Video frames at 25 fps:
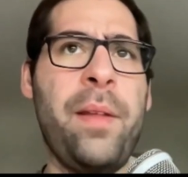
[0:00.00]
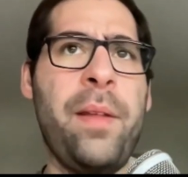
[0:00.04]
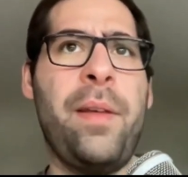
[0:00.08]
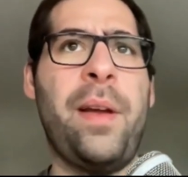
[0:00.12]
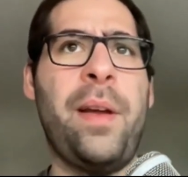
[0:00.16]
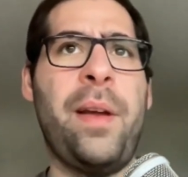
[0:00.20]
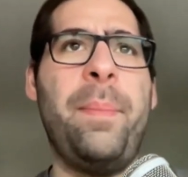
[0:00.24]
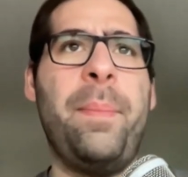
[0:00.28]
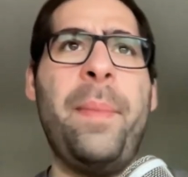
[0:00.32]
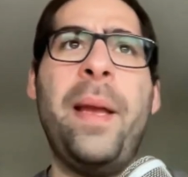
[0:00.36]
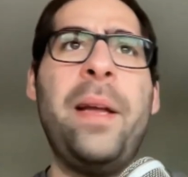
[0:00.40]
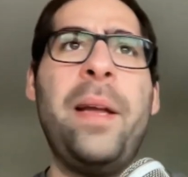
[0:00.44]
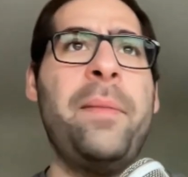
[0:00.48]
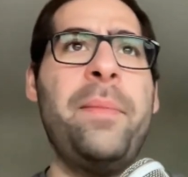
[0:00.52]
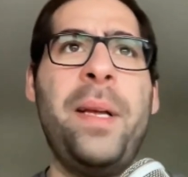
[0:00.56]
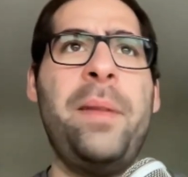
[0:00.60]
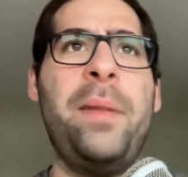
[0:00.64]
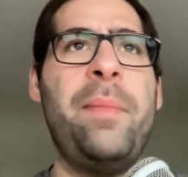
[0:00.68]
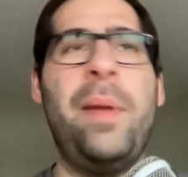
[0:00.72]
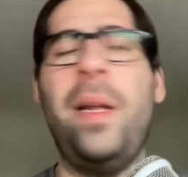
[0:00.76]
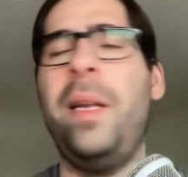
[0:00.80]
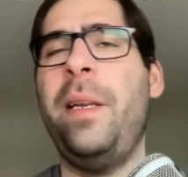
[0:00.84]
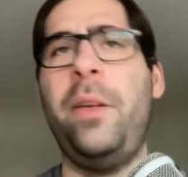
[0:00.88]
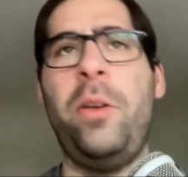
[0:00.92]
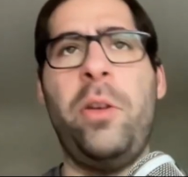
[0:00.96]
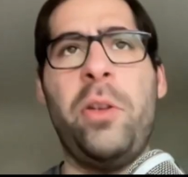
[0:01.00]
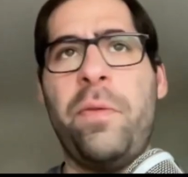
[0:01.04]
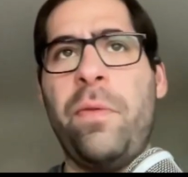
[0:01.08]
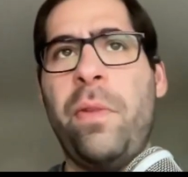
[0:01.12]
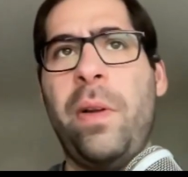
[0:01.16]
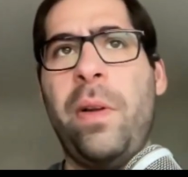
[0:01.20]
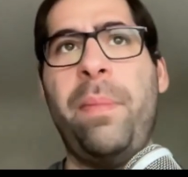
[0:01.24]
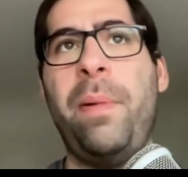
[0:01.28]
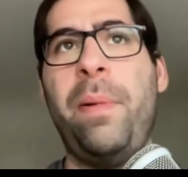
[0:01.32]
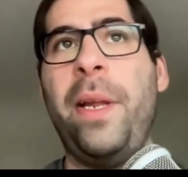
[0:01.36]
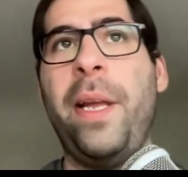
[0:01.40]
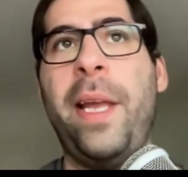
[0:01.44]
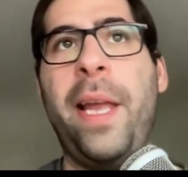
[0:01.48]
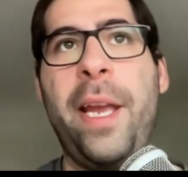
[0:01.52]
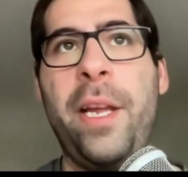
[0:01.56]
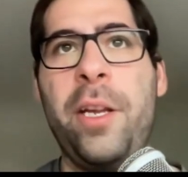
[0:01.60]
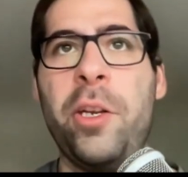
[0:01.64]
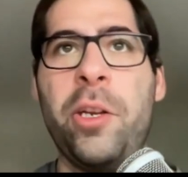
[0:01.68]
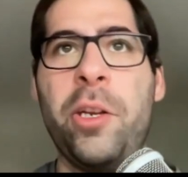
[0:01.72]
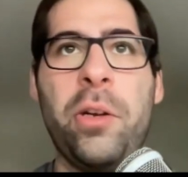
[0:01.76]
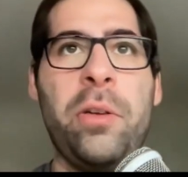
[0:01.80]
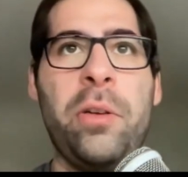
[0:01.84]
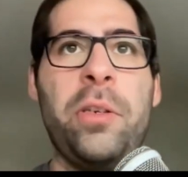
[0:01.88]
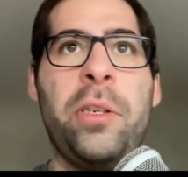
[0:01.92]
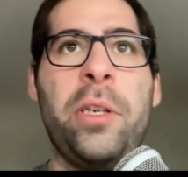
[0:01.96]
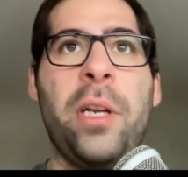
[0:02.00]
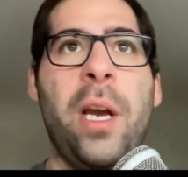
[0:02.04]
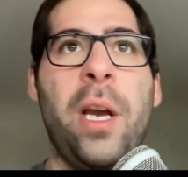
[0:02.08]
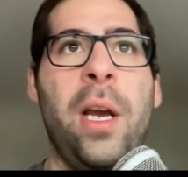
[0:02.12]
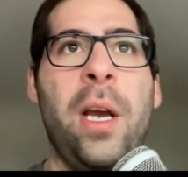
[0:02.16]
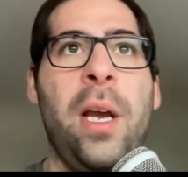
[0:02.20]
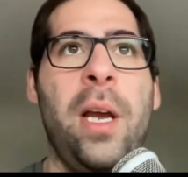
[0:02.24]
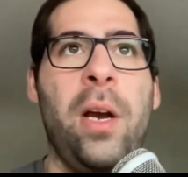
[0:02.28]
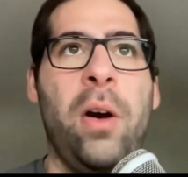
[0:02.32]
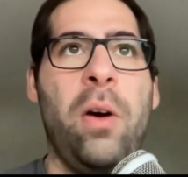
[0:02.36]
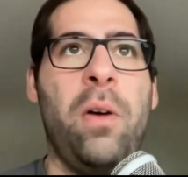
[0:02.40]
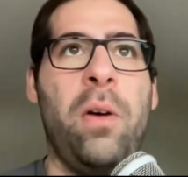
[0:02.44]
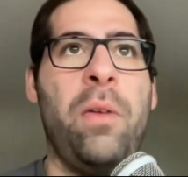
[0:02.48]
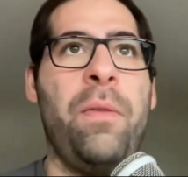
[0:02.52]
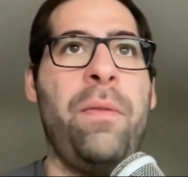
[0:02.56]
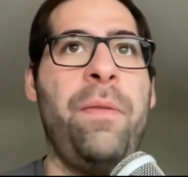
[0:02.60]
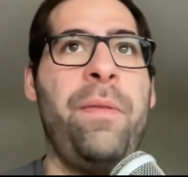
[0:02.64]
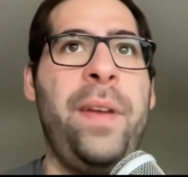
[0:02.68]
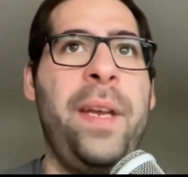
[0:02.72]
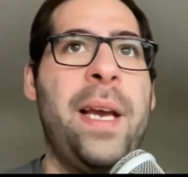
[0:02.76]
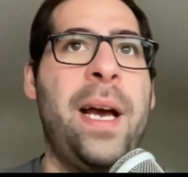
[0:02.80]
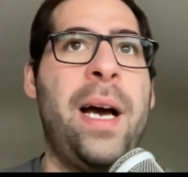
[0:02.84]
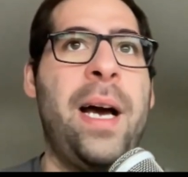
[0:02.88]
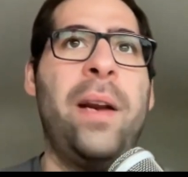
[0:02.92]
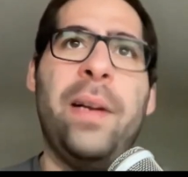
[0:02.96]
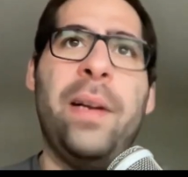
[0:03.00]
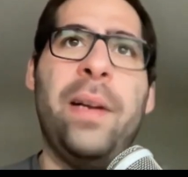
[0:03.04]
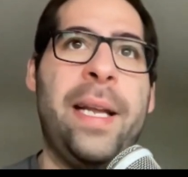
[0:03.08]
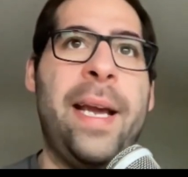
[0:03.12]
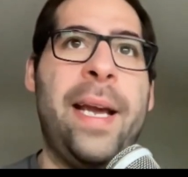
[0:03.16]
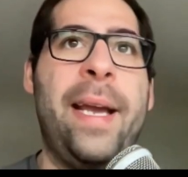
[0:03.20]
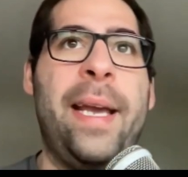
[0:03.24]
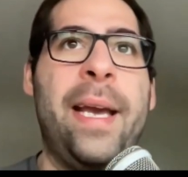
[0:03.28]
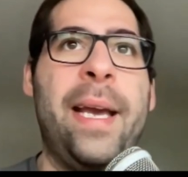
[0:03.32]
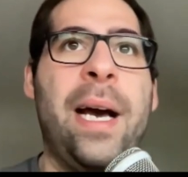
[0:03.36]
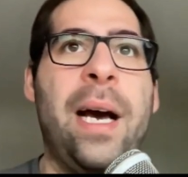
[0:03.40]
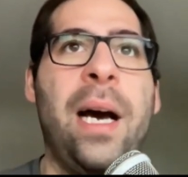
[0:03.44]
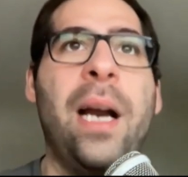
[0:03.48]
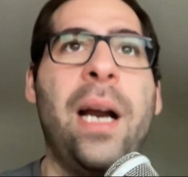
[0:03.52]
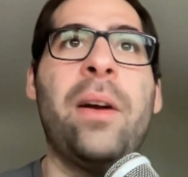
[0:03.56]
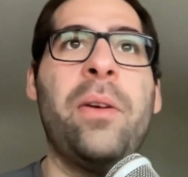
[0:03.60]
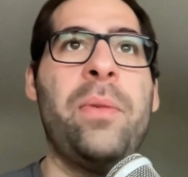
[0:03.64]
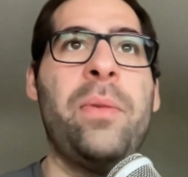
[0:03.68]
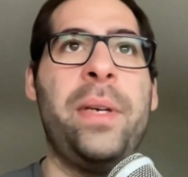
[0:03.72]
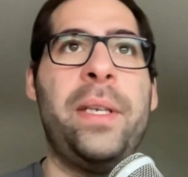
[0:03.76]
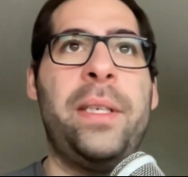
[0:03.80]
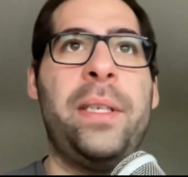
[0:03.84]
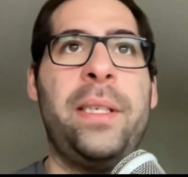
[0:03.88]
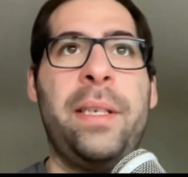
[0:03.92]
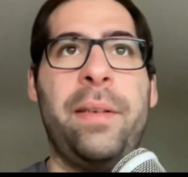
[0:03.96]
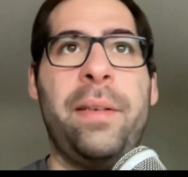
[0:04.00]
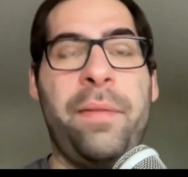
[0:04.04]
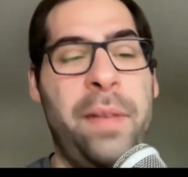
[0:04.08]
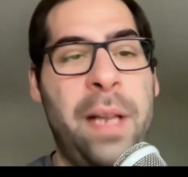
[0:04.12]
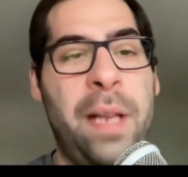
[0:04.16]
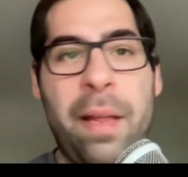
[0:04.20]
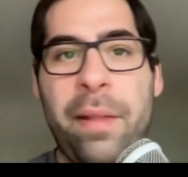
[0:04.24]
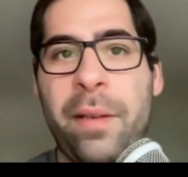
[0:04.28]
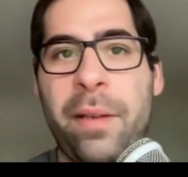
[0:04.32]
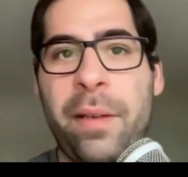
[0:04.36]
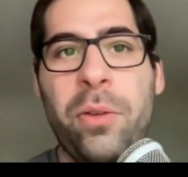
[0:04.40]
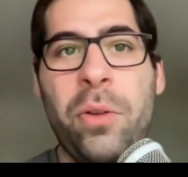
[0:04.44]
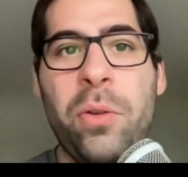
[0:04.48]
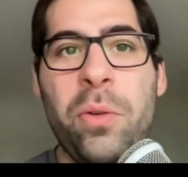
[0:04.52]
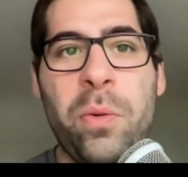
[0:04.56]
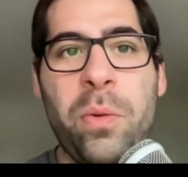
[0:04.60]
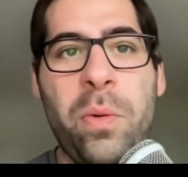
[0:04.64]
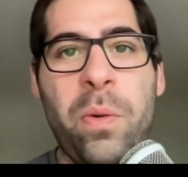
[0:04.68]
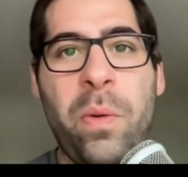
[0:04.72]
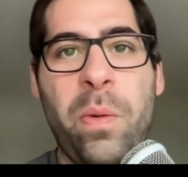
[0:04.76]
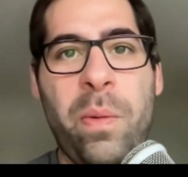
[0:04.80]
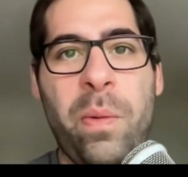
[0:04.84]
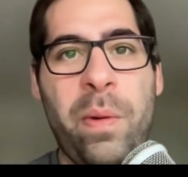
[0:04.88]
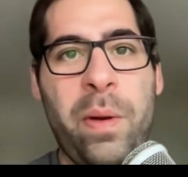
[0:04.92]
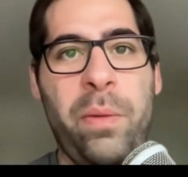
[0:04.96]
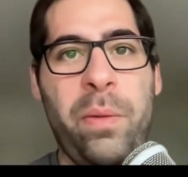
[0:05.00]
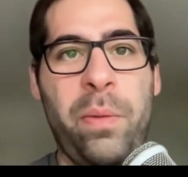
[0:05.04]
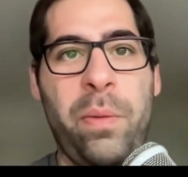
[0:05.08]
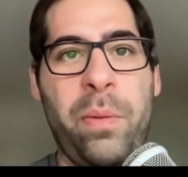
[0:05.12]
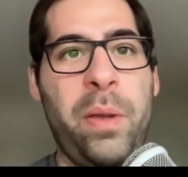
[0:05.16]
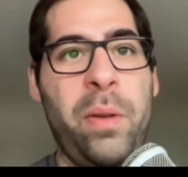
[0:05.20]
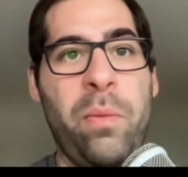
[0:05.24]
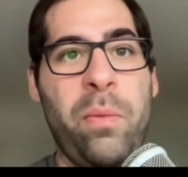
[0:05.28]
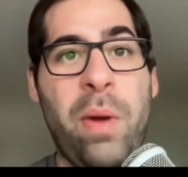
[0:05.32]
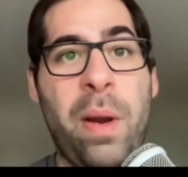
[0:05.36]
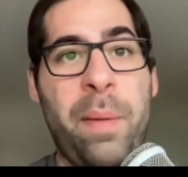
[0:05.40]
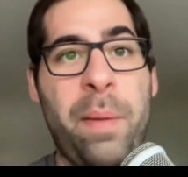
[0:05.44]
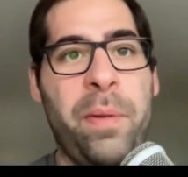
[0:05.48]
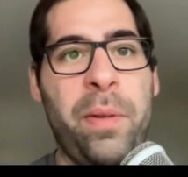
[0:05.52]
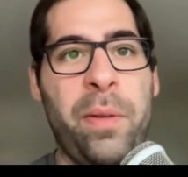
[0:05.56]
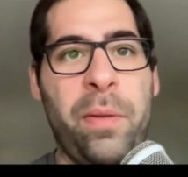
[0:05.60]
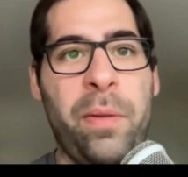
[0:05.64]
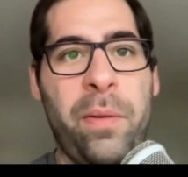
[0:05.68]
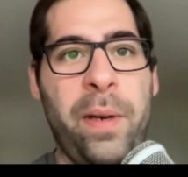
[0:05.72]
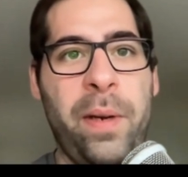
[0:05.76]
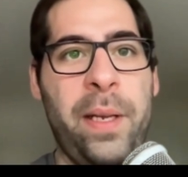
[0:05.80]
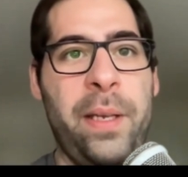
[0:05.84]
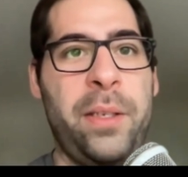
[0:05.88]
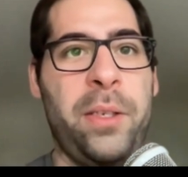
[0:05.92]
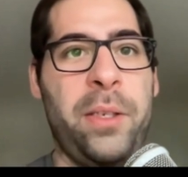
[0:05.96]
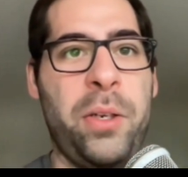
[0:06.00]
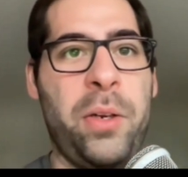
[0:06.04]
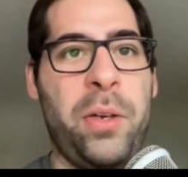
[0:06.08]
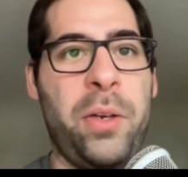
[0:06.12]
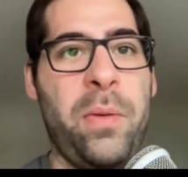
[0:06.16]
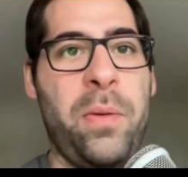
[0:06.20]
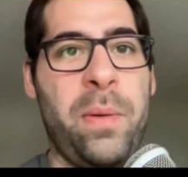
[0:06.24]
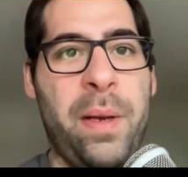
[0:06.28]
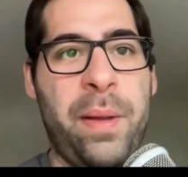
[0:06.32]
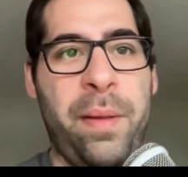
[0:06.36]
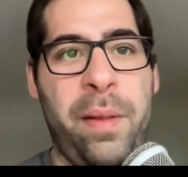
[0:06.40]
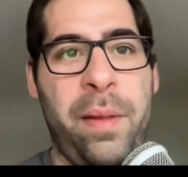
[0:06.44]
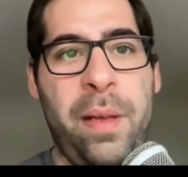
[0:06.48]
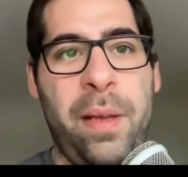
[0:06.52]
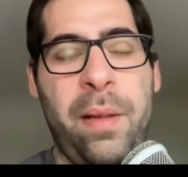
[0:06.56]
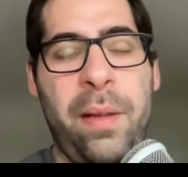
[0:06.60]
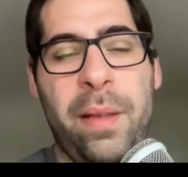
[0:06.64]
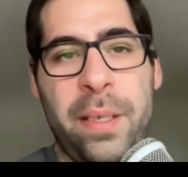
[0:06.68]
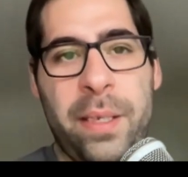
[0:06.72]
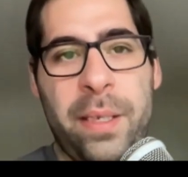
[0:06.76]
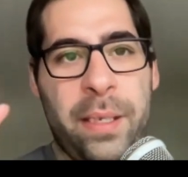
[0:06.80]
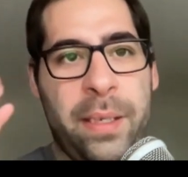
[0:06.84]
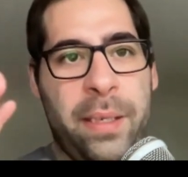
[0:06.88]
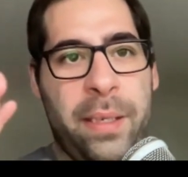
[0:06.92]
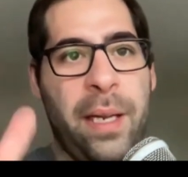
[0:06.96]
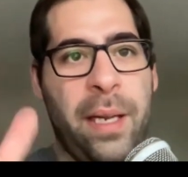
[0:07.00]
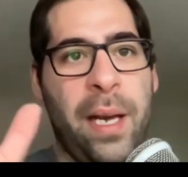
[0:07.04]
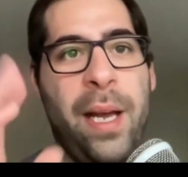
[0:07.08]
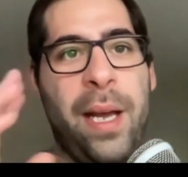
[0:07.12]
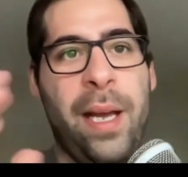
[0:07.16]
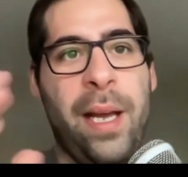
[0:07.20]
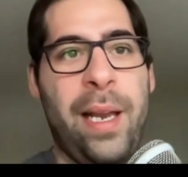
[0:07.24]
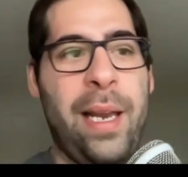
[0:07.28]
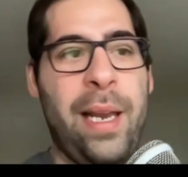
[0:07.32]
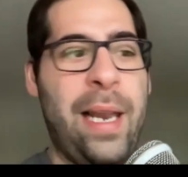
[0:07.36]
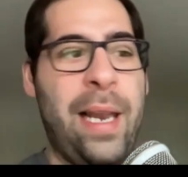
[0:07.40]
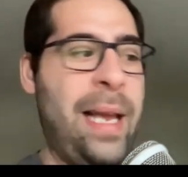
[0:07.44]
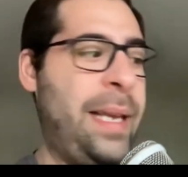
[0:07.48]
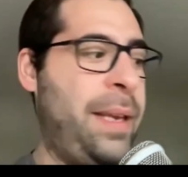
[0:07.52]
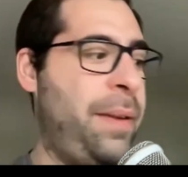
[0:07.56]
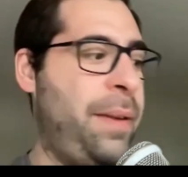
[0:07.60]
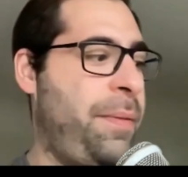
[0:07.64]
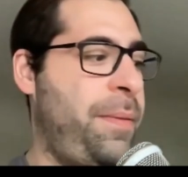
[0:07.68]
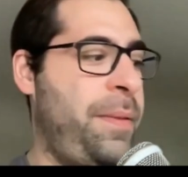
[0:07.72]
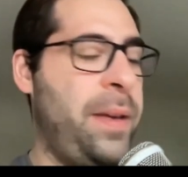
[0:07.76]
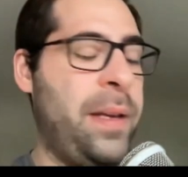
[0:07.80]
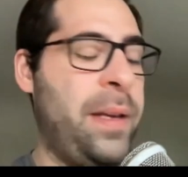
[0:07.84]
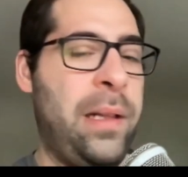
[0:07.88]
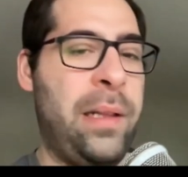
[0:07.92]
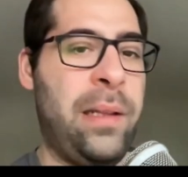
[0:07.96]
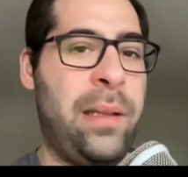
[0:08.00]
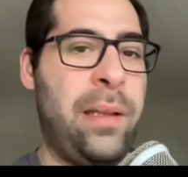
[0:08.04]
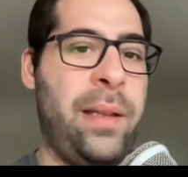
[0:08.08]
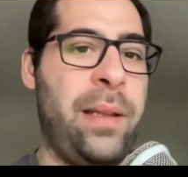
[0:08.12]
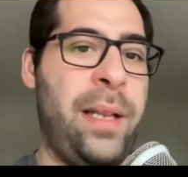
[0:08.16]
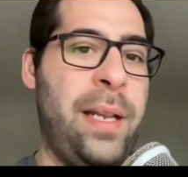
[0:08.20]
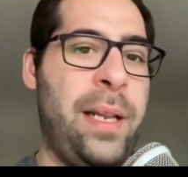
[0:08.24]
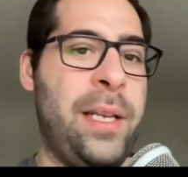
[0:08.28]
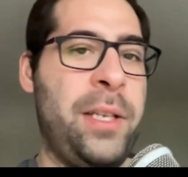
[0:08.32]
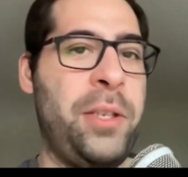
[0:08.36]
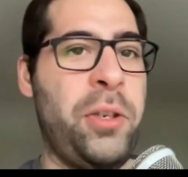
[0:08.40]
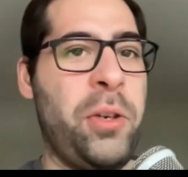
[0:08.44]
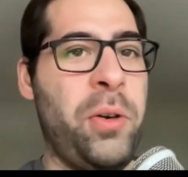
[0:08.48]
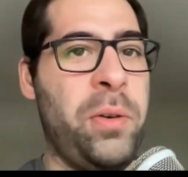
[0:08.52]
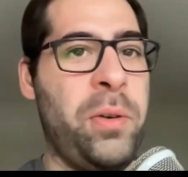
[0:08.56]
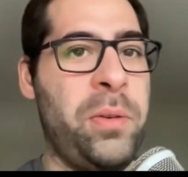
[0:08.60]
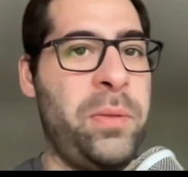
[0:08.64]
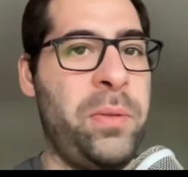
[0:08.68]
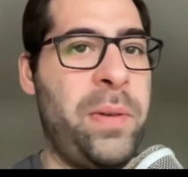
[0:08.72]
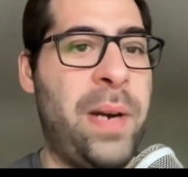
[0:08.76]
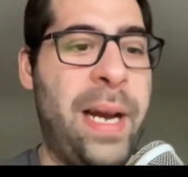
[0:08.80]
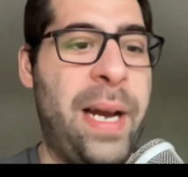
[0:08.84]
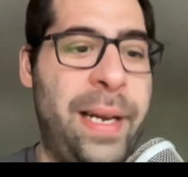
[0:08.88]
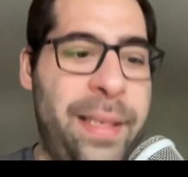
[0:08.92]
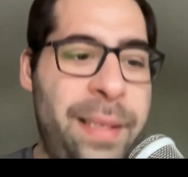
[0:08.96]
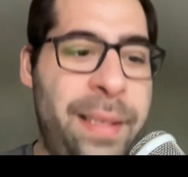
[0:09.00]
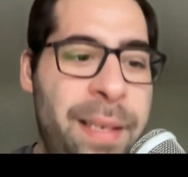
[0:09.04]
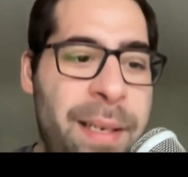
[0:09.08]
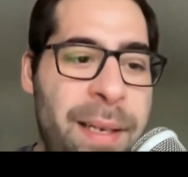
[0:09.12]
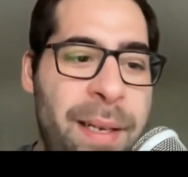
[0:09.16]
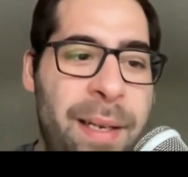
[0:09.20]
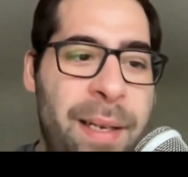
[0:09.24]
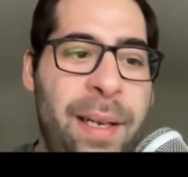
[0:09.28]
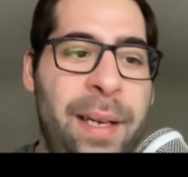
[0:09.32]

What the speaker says: There are many useful applications of VR and AR which have nothing to do with Web3. So I think this is like a field in its own right.